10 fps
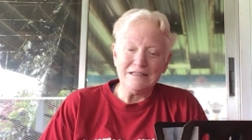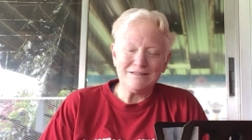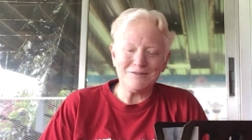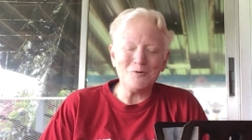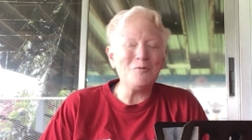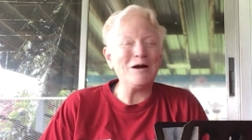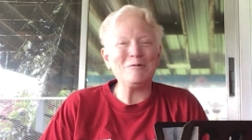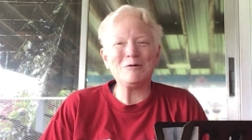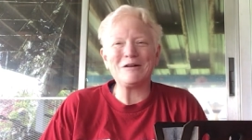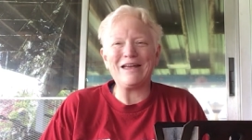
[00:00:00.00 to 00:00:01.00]
didn't quite
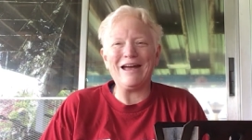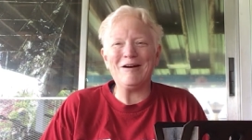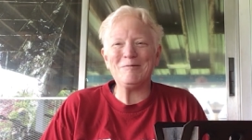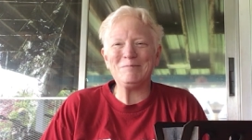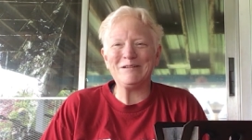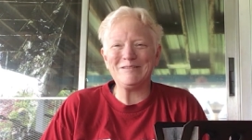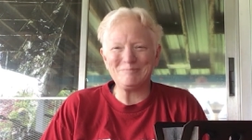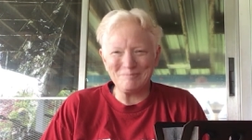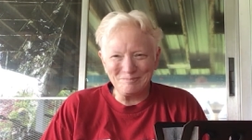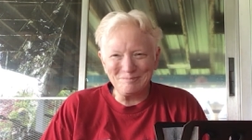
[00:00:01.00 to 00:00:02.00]
work out. But,
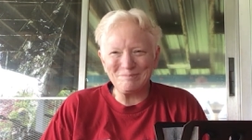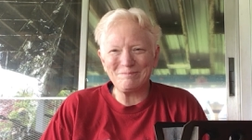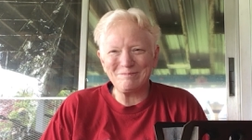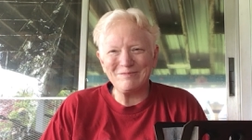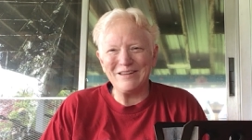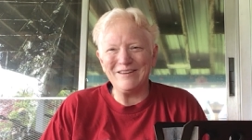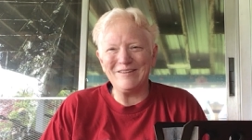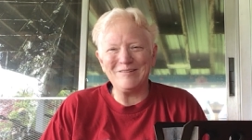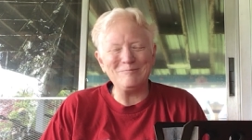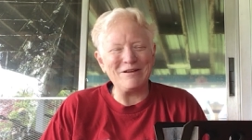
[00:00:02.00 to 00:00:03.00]
you
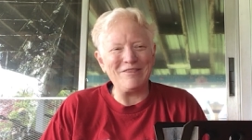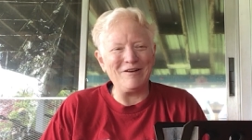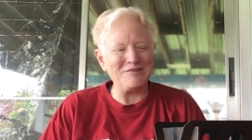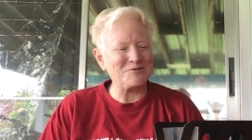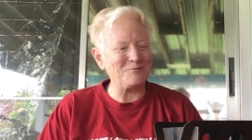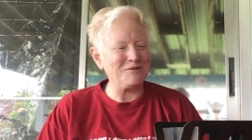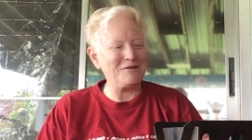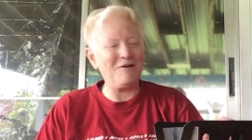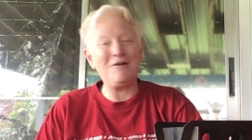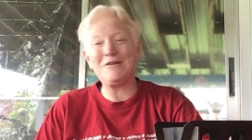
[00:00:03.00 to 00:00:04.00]
know, my thoughts are with y'all.